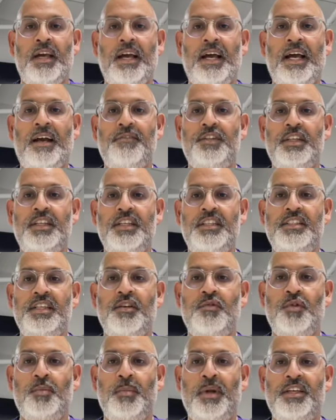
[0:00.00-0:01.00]
After
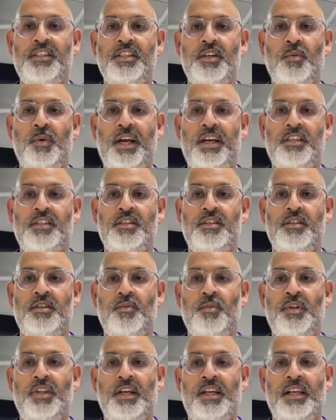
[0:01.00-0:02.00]
eating, replace the wax
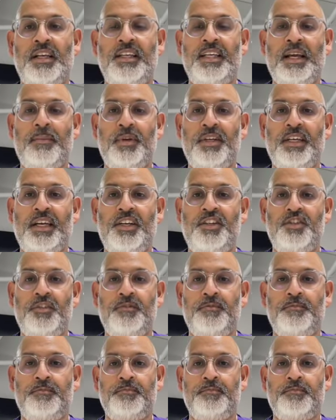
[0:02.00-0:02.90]
with a clean application.